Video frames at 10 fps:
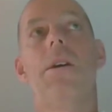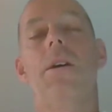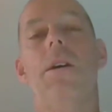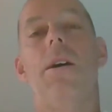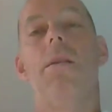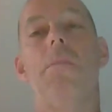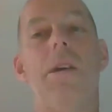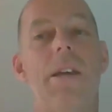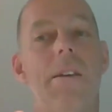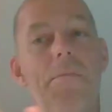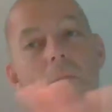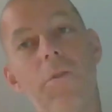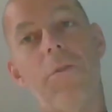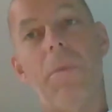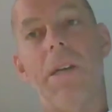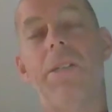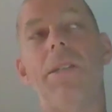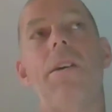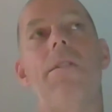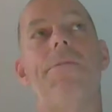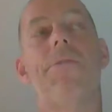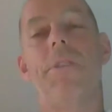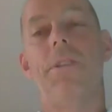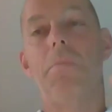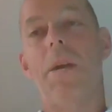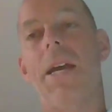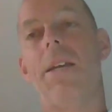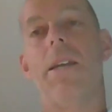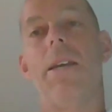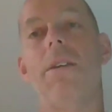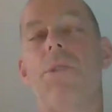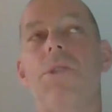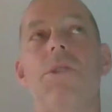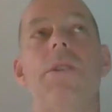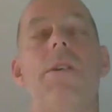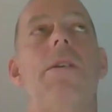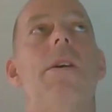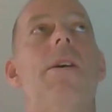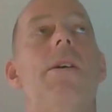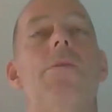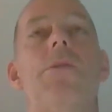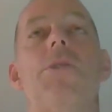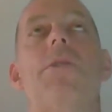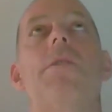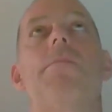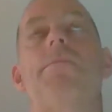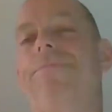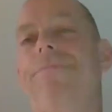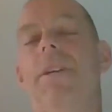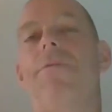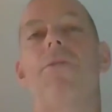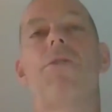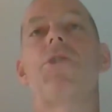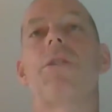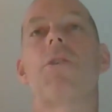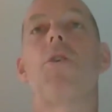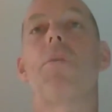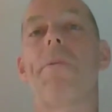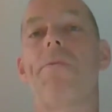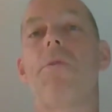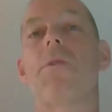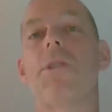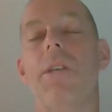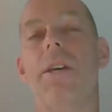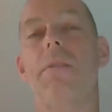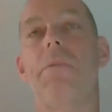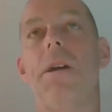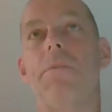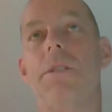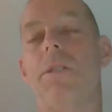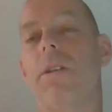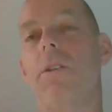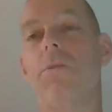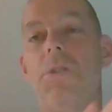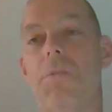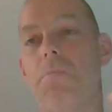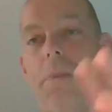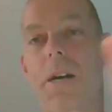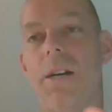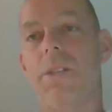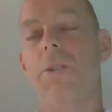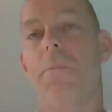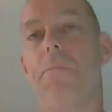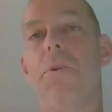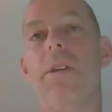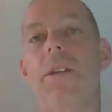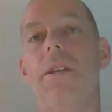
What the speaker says: and I've moved myself, or this mandate, which is a version of corporate foresight, probably is the closest box you can put it in.